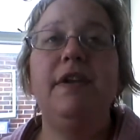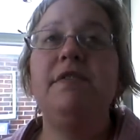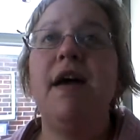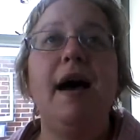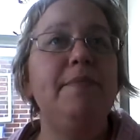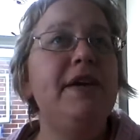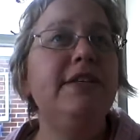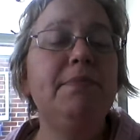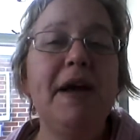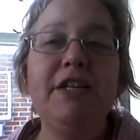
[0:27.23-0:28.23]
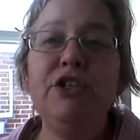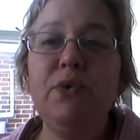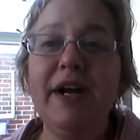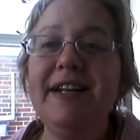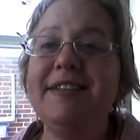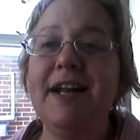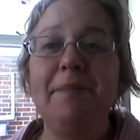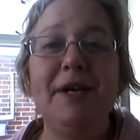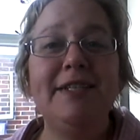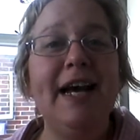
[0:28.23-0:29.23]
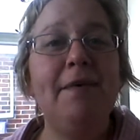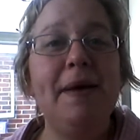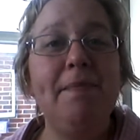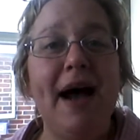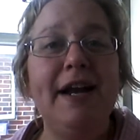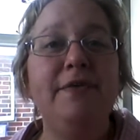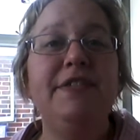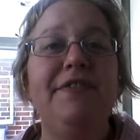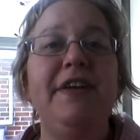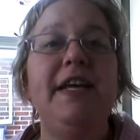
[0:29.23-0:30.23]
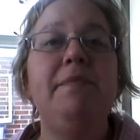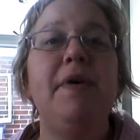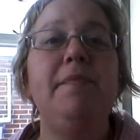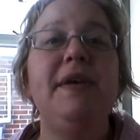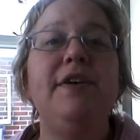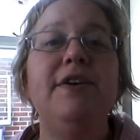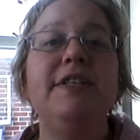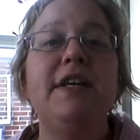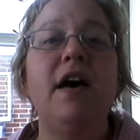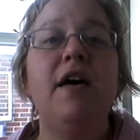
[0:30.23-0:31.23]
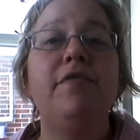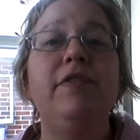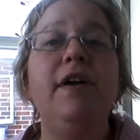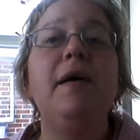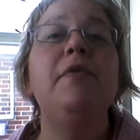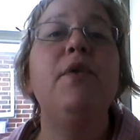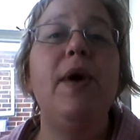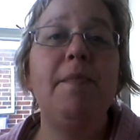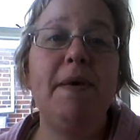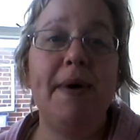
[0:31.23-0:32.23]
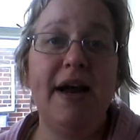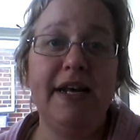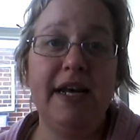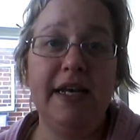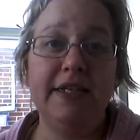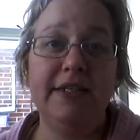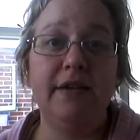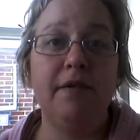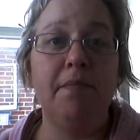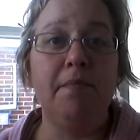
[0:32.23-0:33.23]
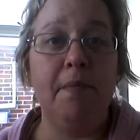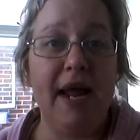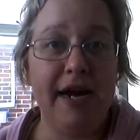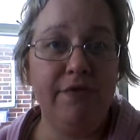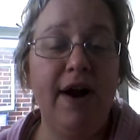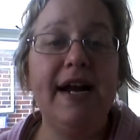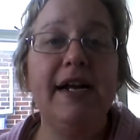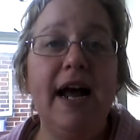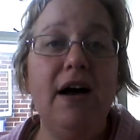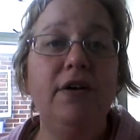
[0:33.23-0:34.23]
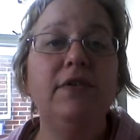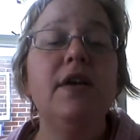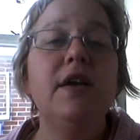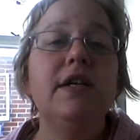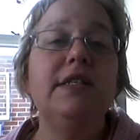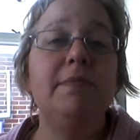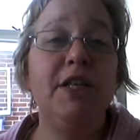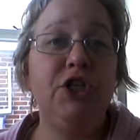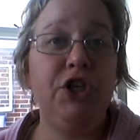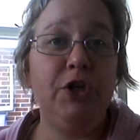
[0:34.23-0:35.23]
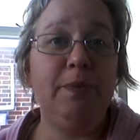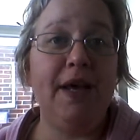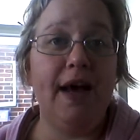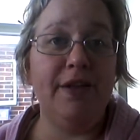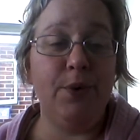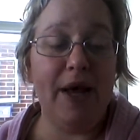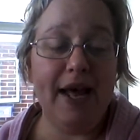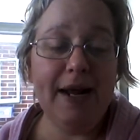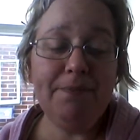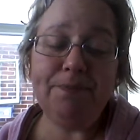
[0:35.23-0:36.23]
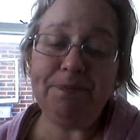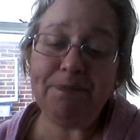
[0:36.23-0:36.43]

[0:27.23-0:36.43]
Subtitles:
Not because of my joints, not because of how my body was feeling, but because of the way my body is made right now. Some of the chub got in the way.